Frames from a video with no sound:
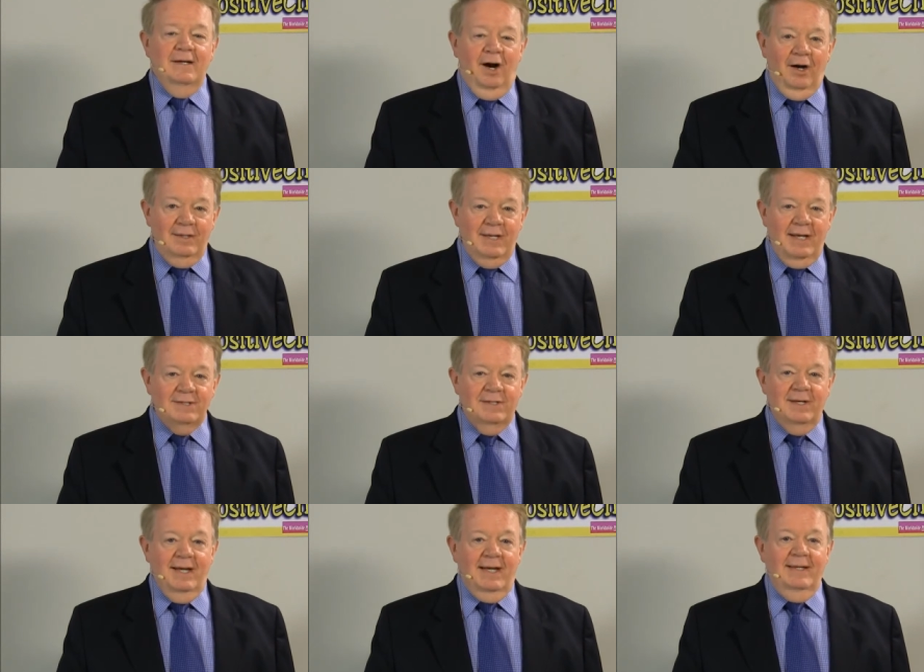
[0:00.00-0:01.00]
Our
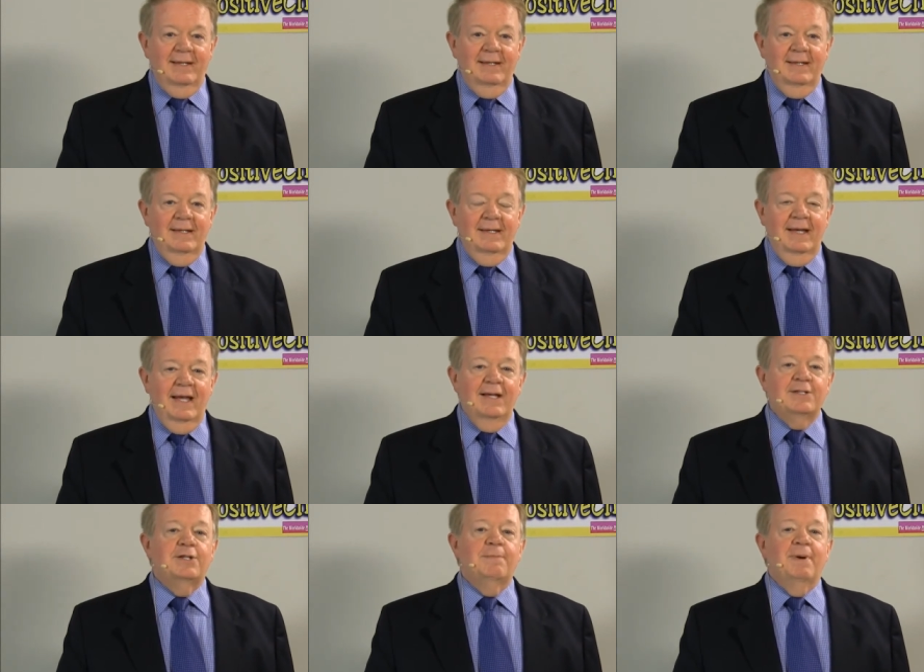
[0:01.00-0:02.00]
destiny
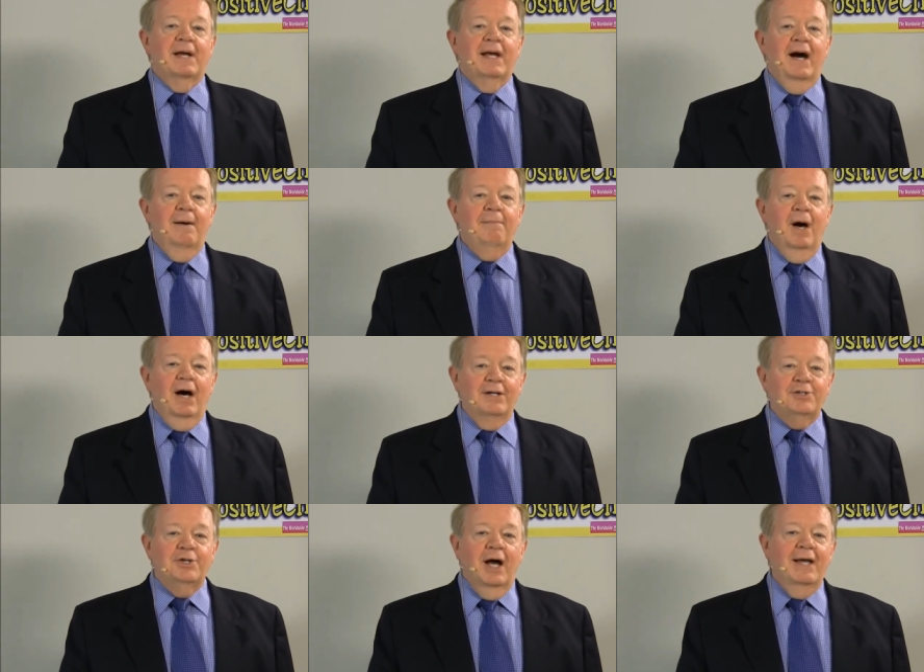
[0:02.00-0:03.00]
is to become a
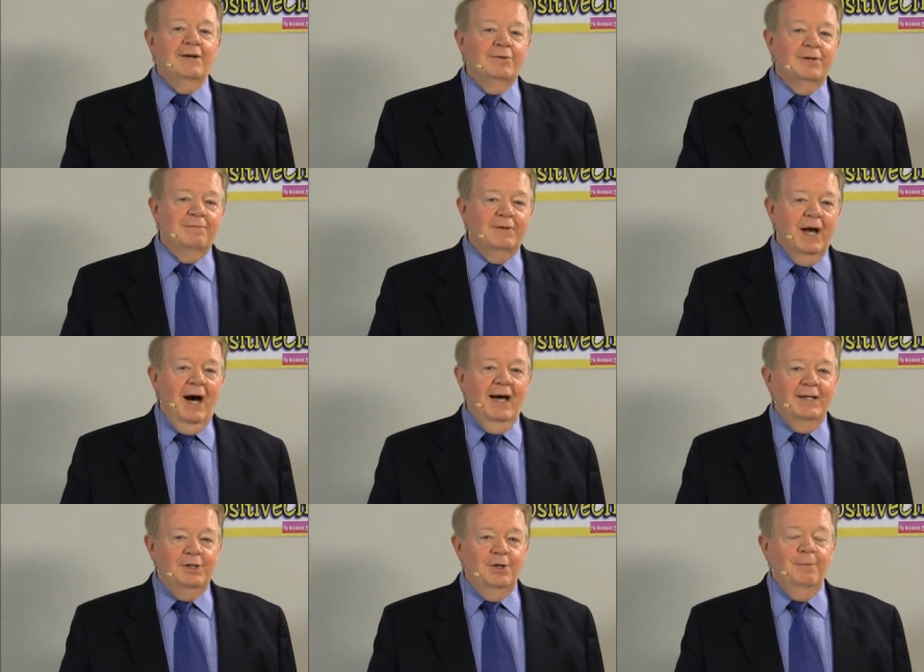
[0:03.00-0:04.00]
child of
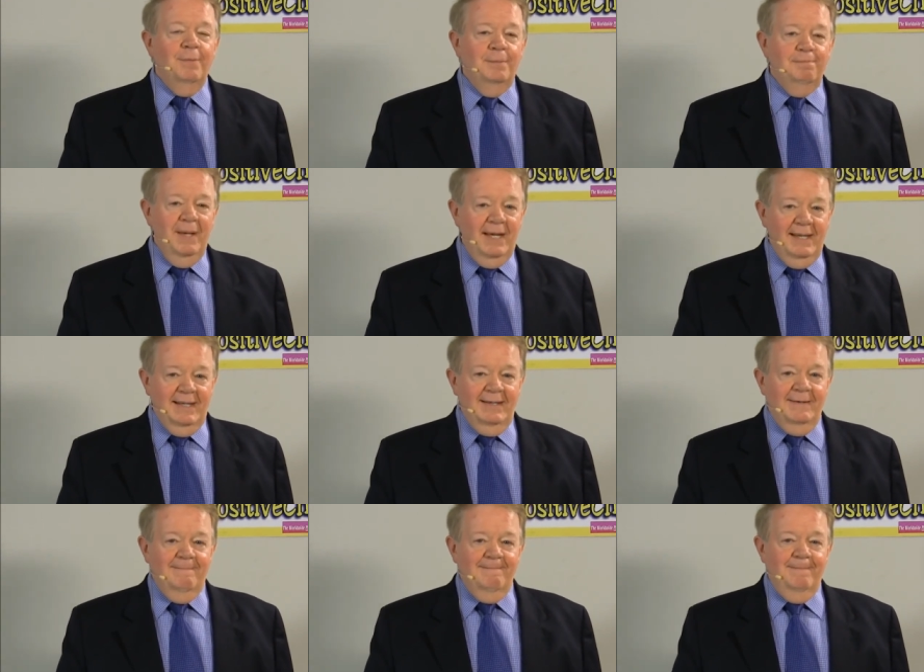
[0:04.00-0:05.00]
God human
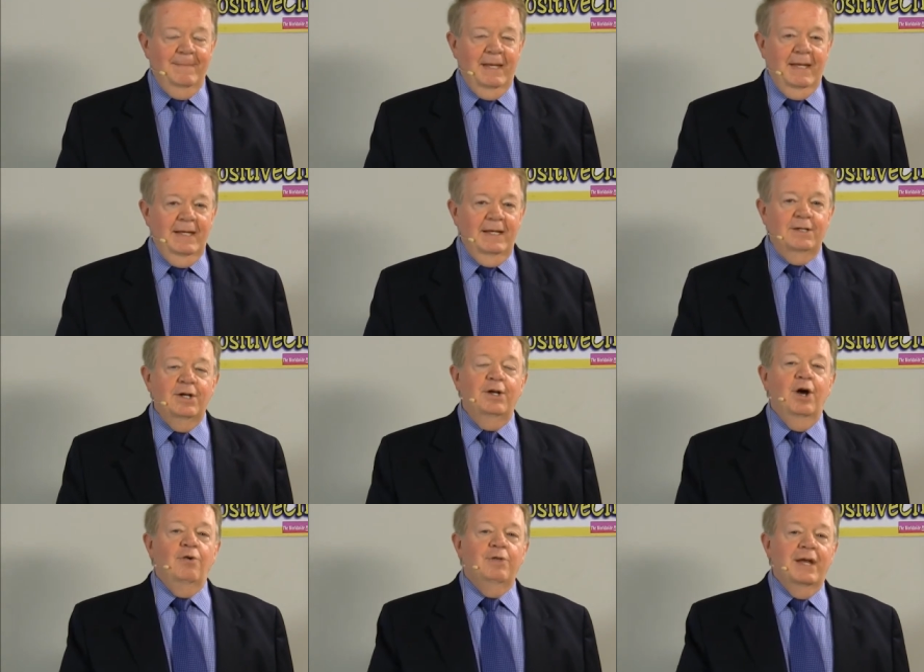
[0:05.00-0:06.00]
being, to
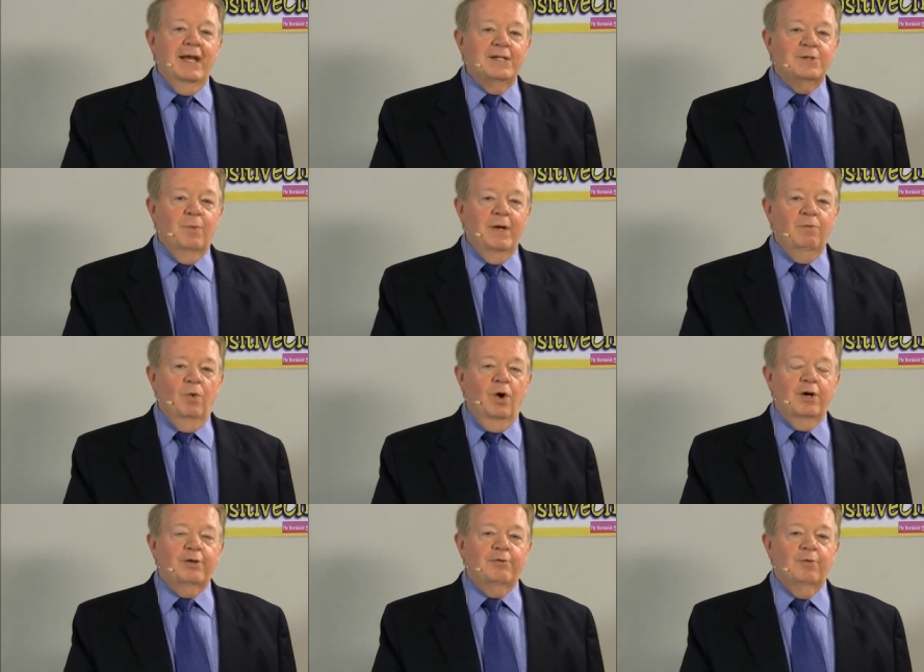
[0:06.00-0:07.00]
know that as we
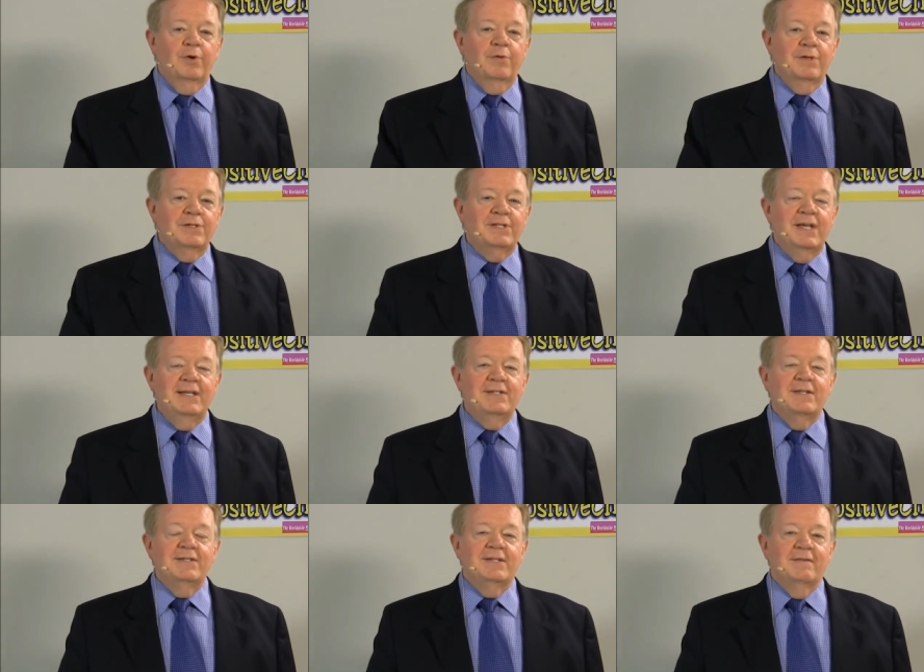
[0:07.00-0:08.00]
walk through the
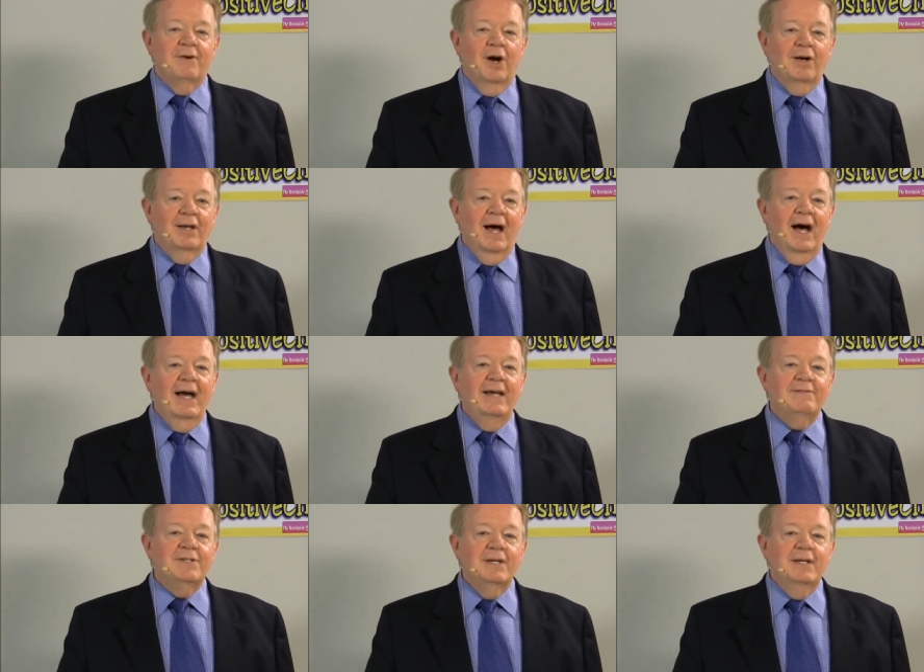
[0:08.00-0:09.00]
seasons of our
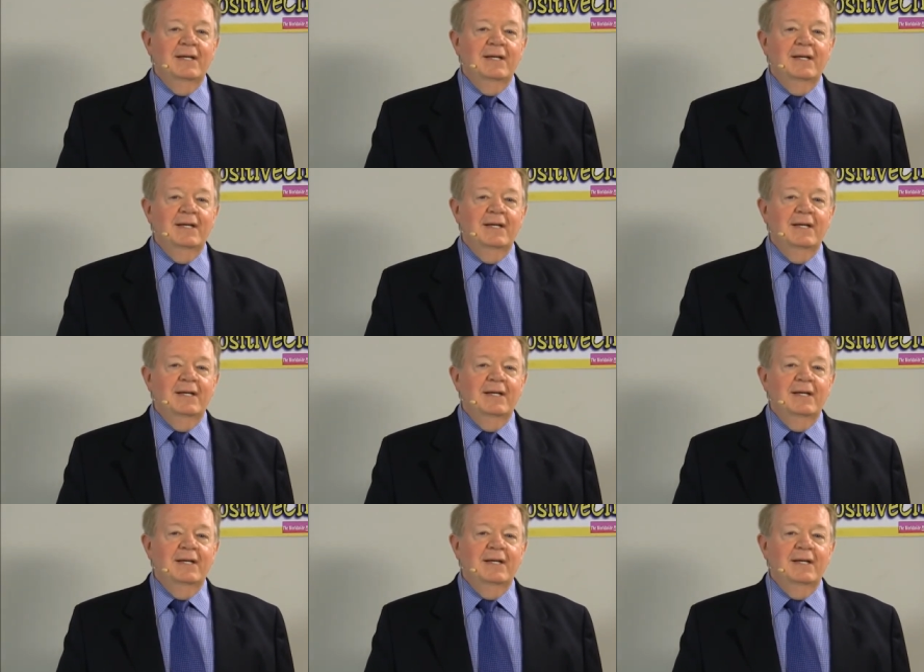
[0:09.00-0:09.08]
lives,